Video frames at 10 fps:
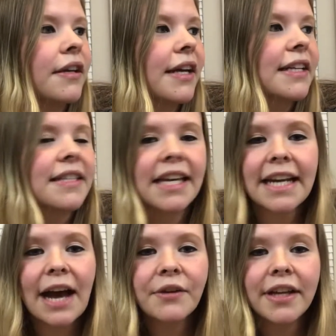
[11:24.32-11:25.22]
I guess, like an
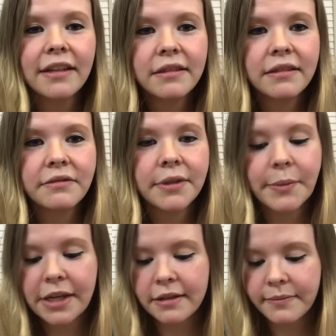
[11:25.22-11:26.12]
outlet for
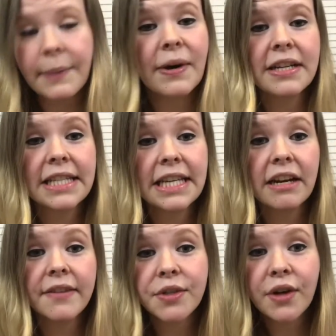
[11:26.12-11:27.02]
me. I'm honestly
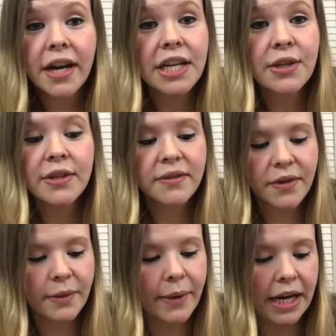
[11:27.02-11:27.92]
not even trying to do this
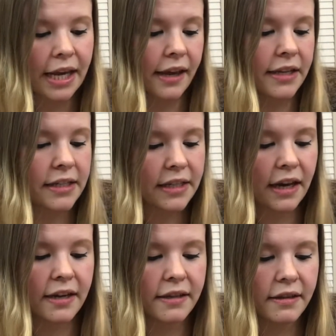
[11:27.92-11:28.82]
for the money. I just
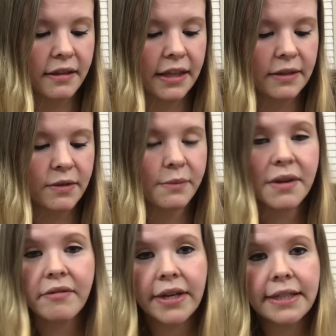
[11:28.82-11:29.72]
kind of think this would
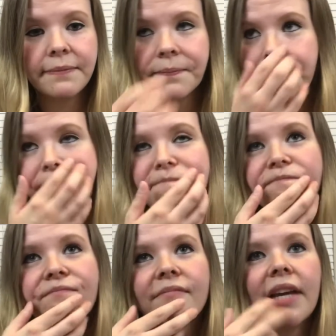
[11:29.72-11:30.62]
be fun,
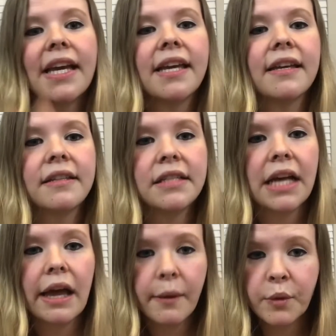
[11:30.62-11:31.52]
and
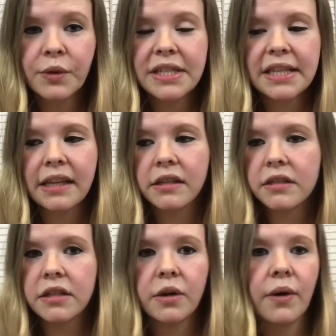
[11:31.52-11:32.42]
I am a reseller,
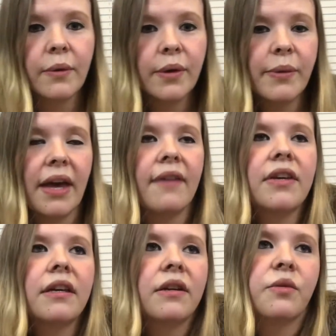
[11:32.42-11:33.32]
so I will be
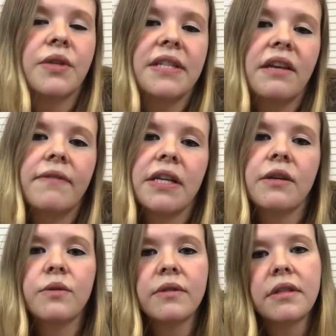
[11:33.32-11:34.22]
having resale
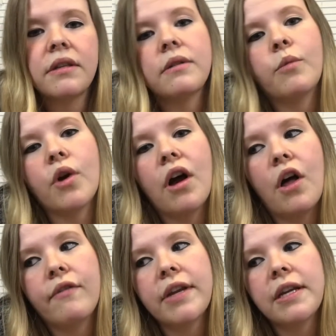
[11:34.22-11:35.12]
videos and more
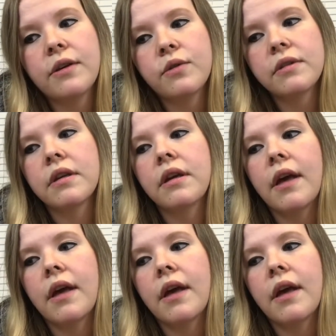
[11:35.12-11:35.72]
haul videos.